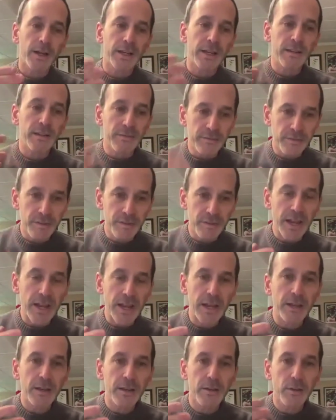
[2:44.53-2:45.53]

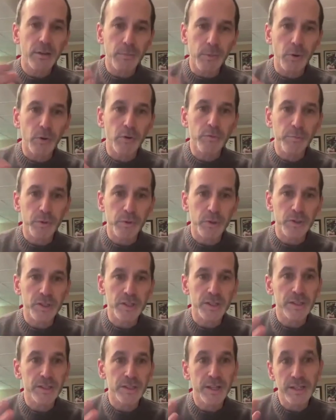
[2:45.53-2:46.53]
conveyed the Bureau of
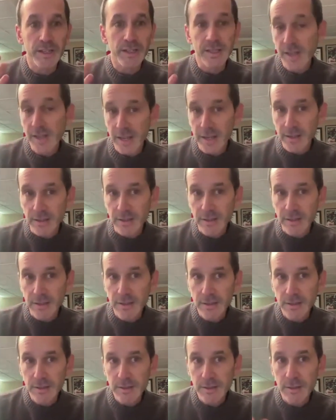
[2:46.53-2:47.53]
Prisons' intent
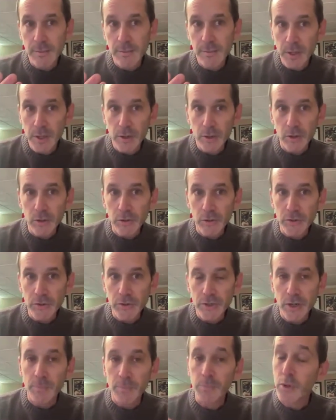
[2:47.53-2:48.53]
to
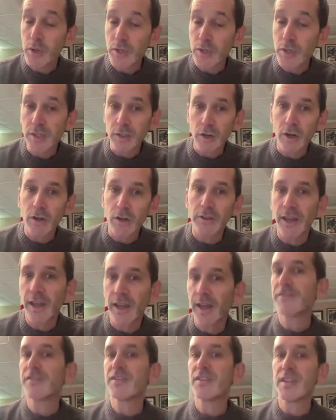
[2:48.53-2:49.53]
build a prison called
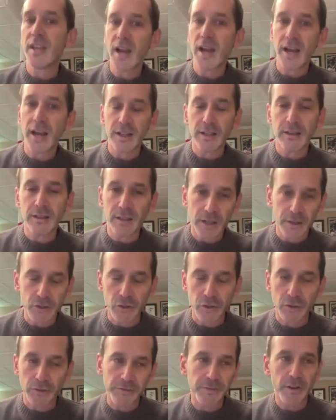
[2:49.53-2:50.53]
FCI
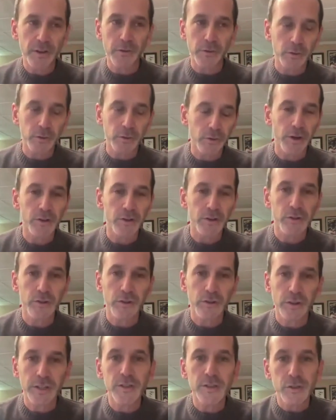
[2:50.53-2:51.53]
Letcher, Federal
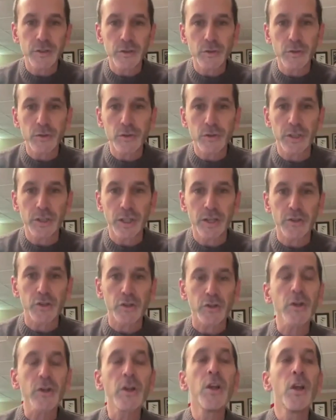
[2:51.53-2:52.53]
Correctional Institution
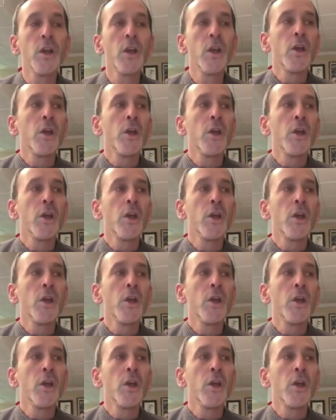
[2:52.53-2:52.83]
Letcher,